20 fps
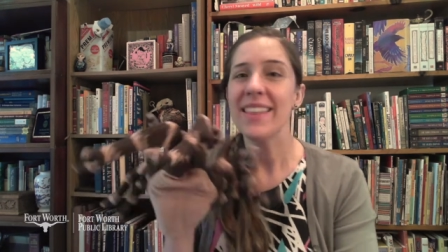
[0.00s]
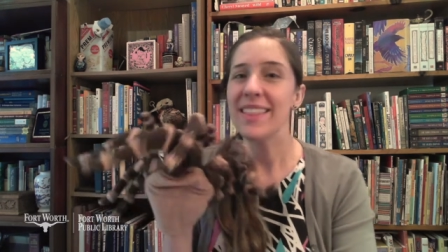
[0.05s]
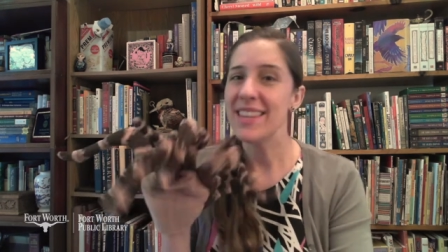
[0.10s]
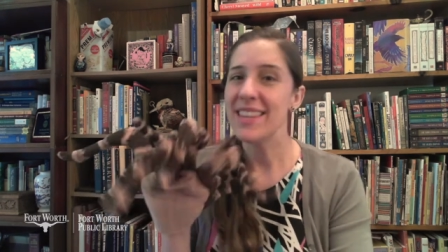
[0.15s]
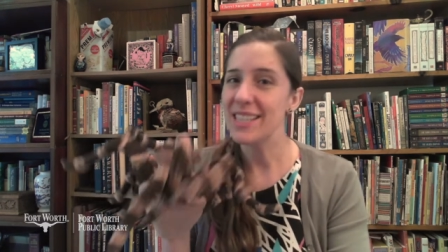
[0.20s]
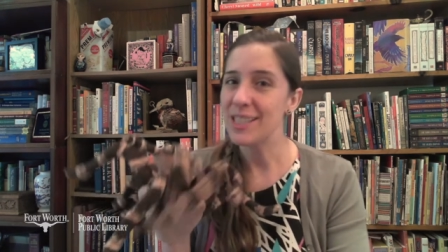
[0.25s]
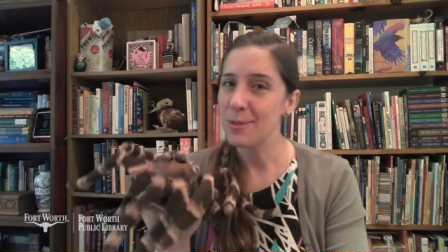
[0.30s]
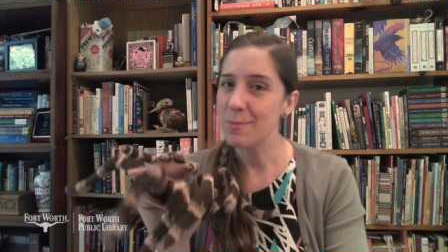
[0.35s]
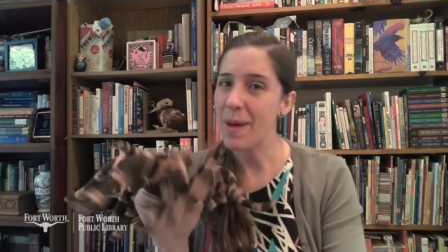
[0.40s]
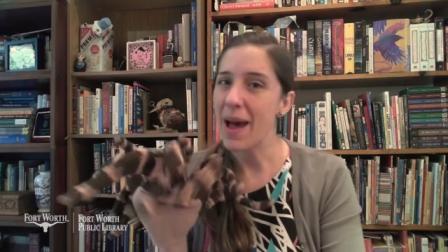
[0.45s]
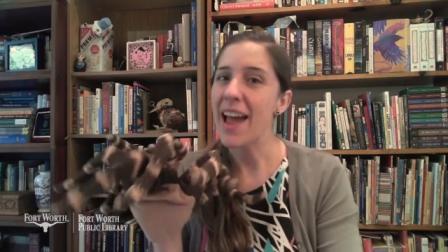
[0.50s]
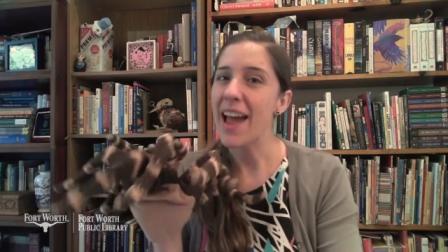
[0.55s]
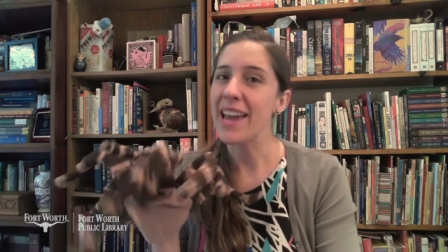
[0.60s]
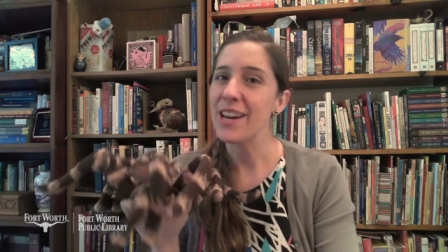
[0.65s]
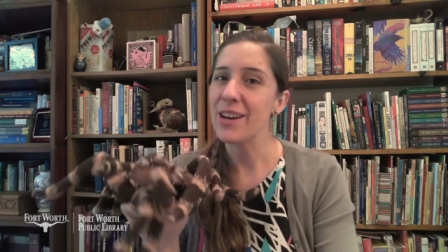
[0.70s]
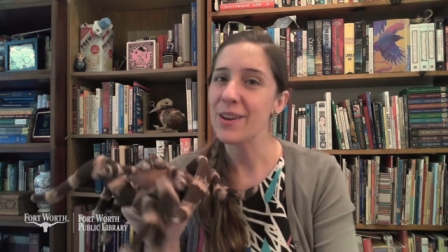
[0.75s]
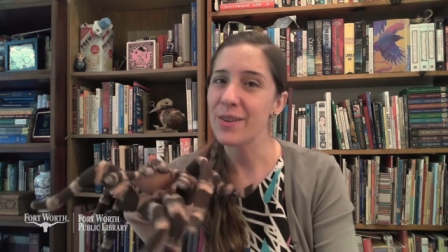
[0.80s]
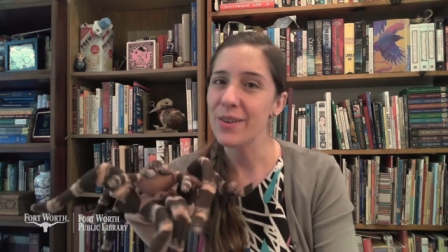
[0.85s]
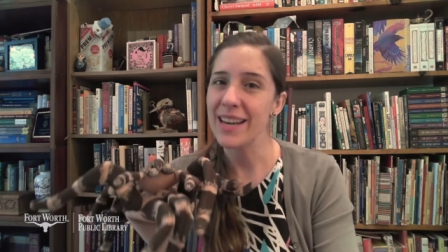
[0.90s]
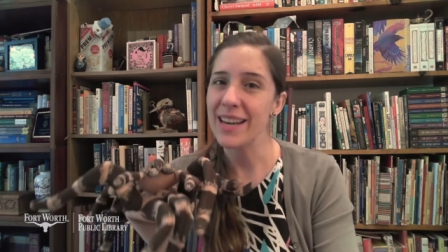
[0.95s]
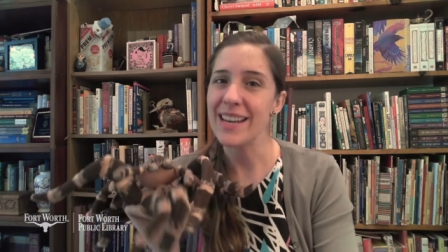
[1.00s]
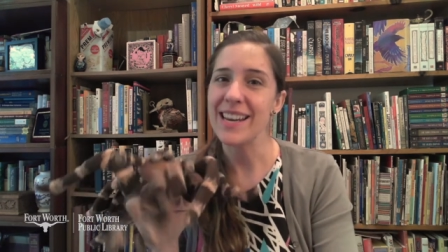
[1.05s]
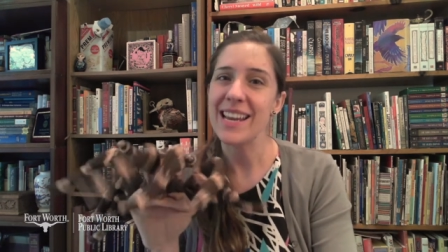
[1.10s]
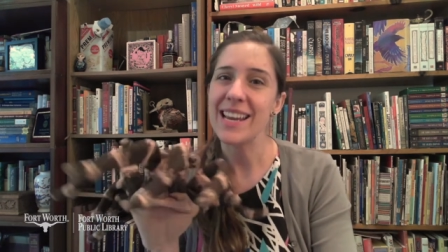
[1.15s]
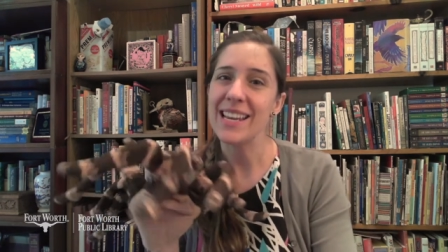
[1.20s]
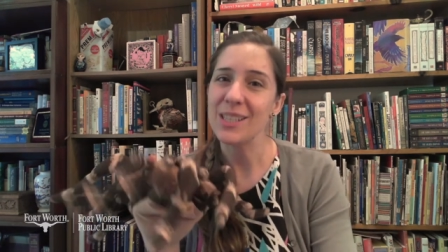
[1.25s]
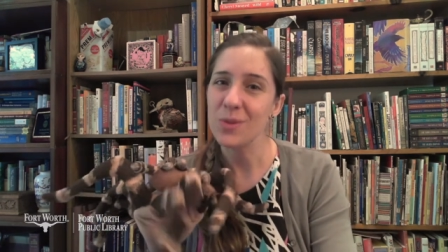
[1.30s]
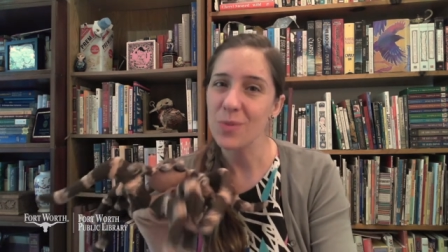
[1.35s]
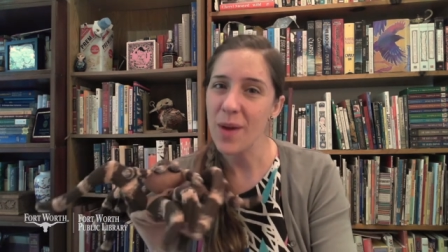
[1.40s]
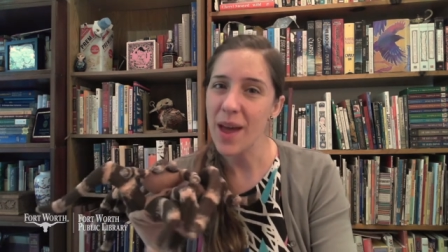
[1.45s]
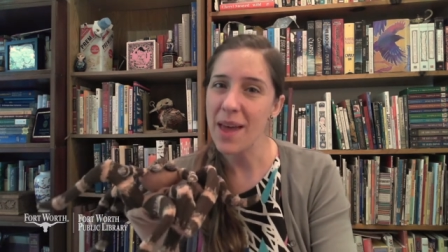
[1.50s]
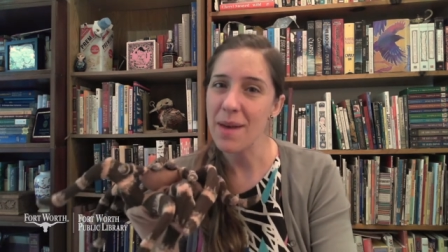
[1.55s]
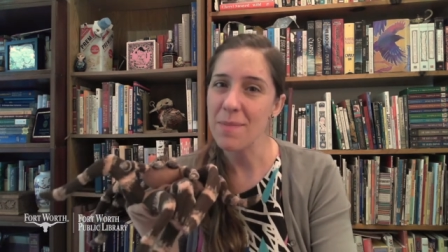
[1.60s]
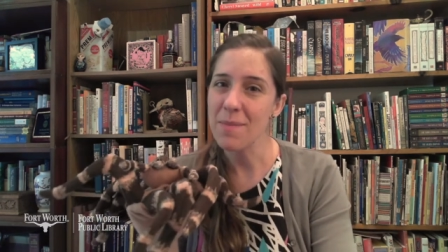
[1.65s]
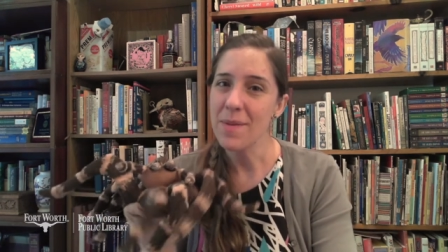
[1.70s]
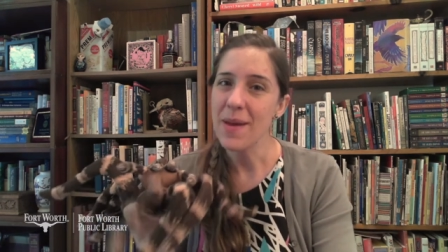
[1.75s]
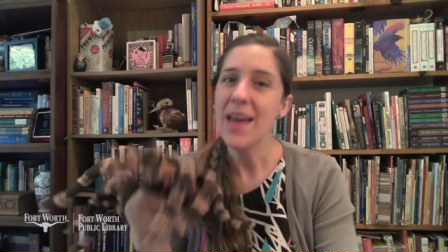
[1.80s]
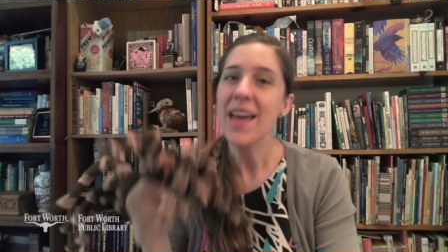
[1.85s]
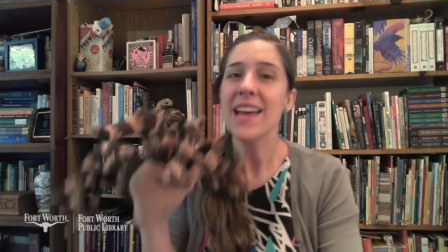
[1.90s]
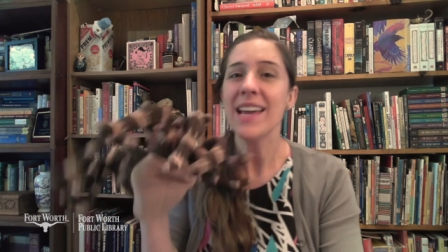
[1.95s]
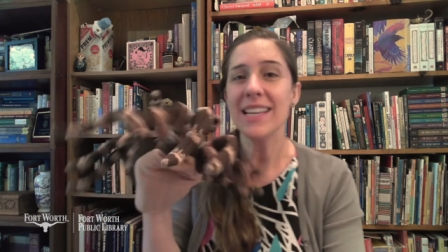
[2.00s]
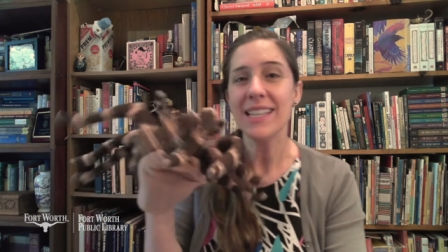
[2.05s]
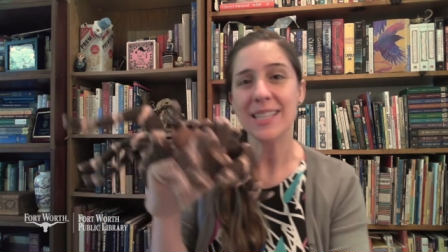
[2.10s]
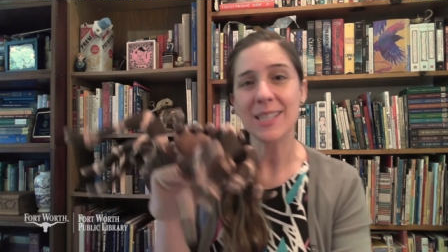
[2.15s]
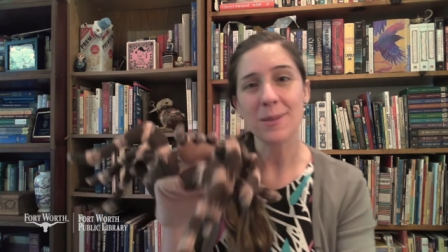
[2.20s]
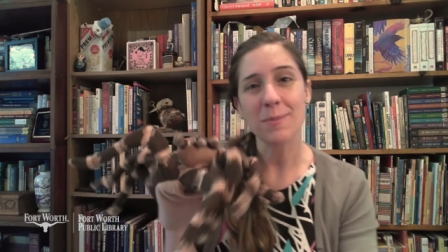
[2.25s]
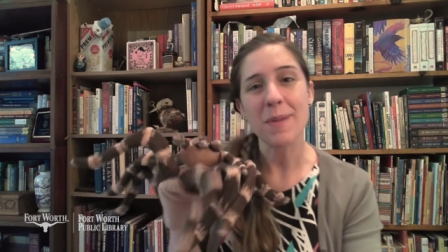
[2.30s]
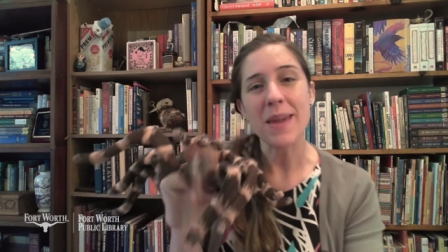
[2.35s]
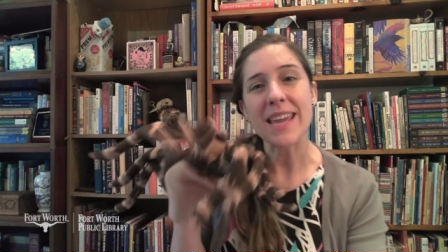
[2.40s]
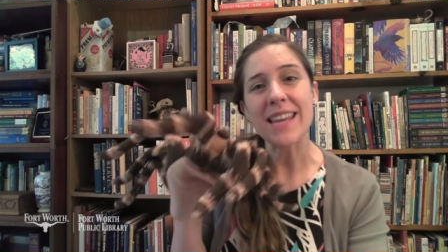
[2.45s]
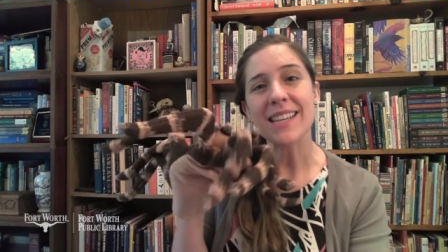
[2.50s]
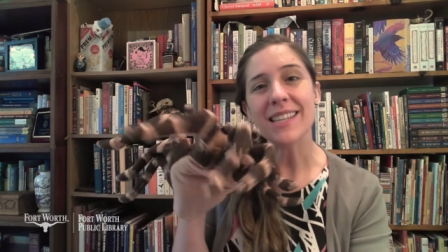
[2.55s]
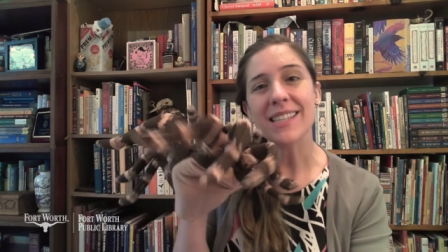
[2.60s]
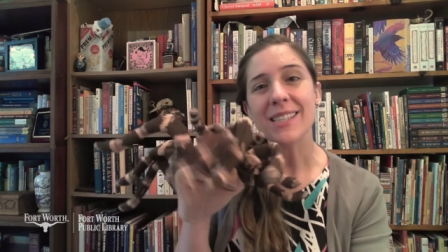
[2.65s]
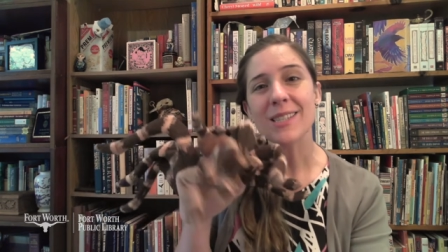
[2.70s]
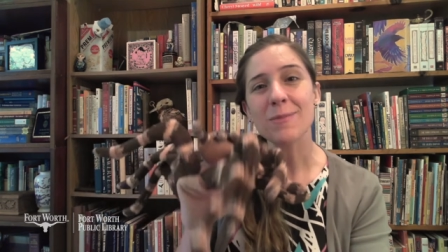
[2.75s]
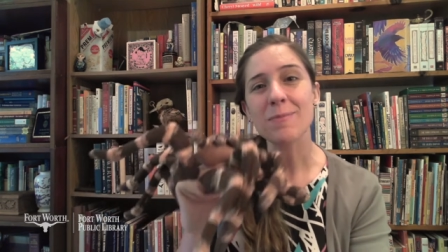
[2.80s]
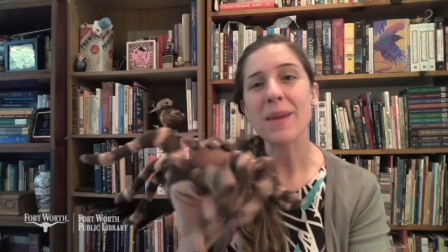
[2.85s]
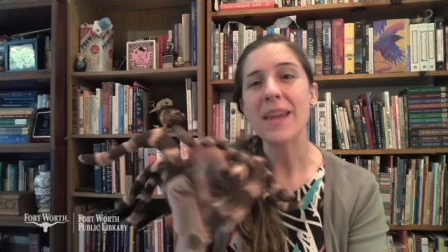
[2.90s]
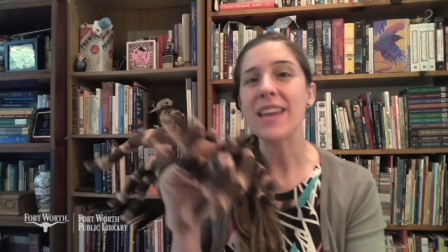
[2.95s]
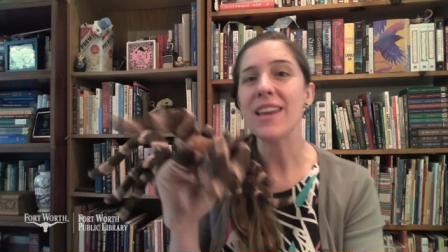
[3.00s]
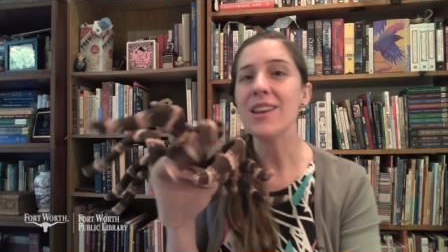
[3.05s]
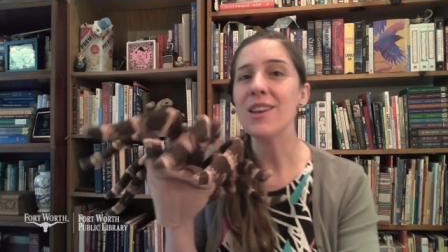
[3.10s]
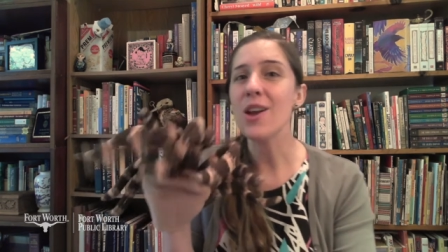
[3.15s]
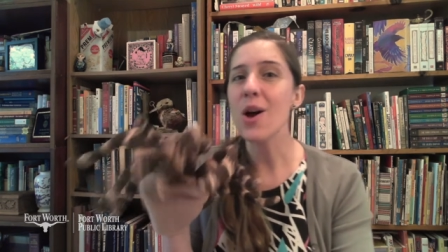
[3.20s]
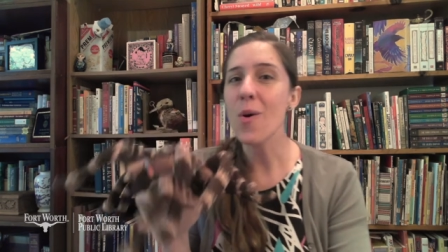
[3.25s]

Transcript: the spider in his web, spin, spin,